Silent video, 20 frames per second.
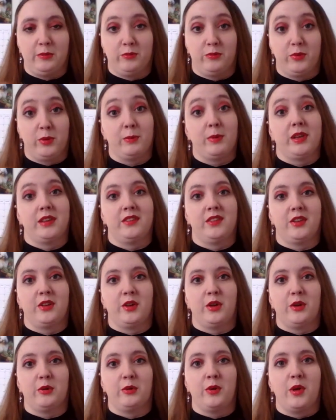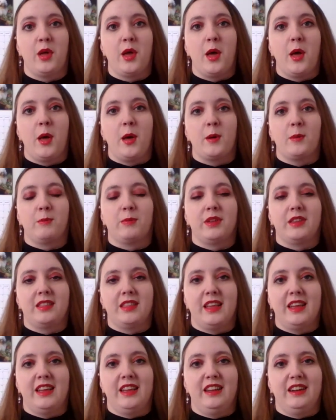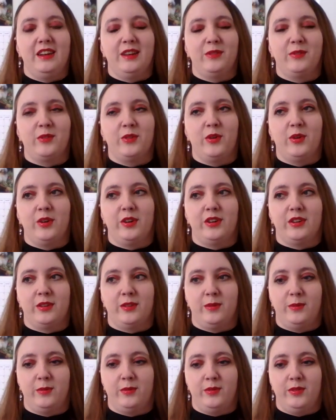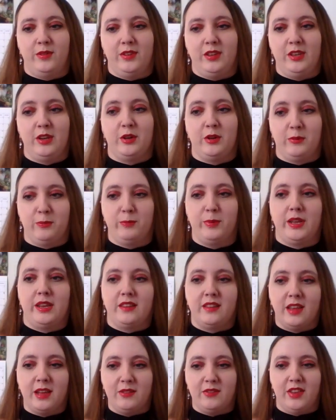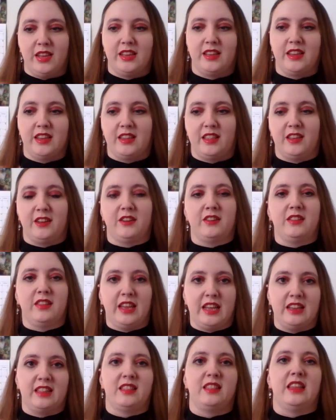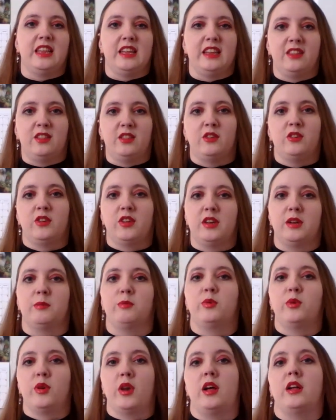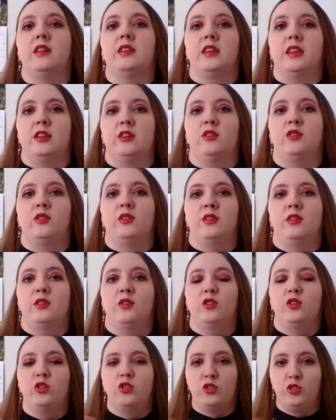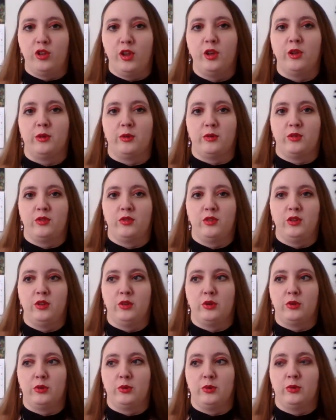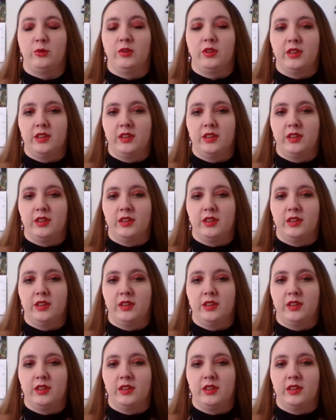for Mexico. But then of course, you know, by the time they get there, they think they're gonna put on this show to